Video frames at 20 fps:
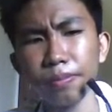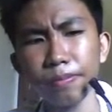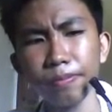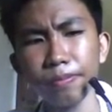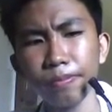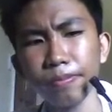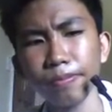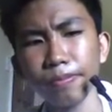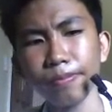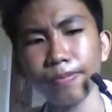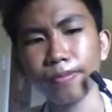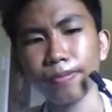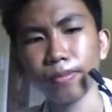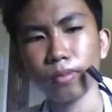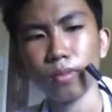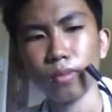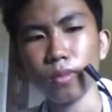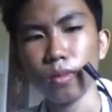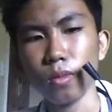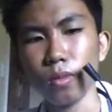
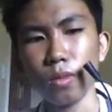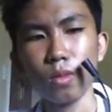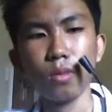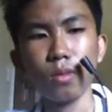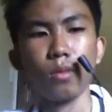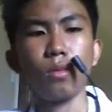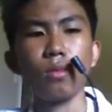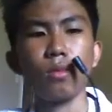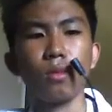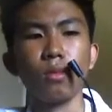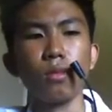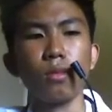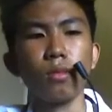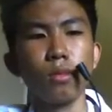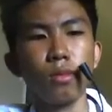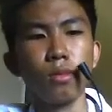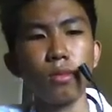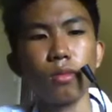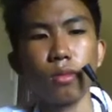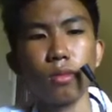
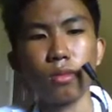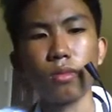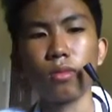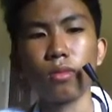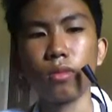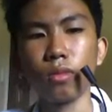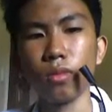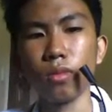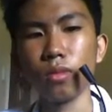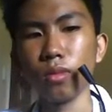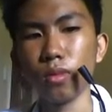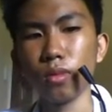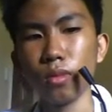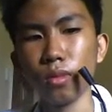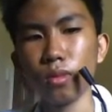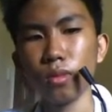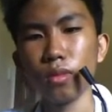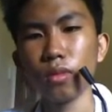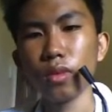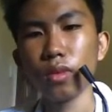
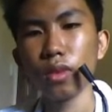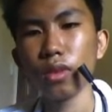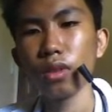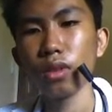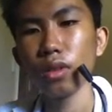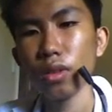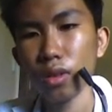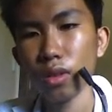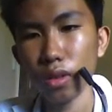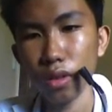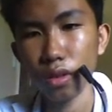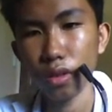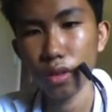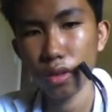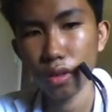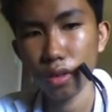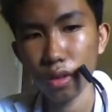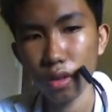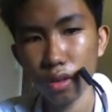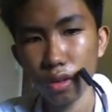
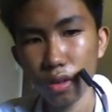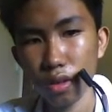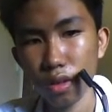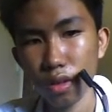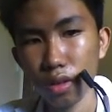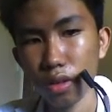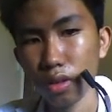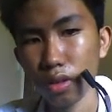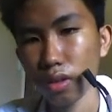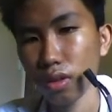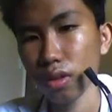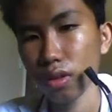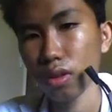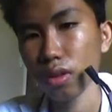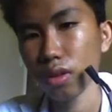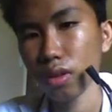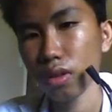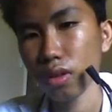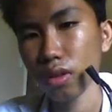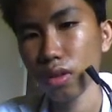
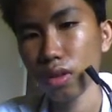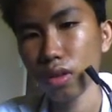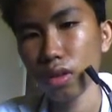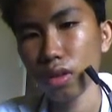Nothing is said.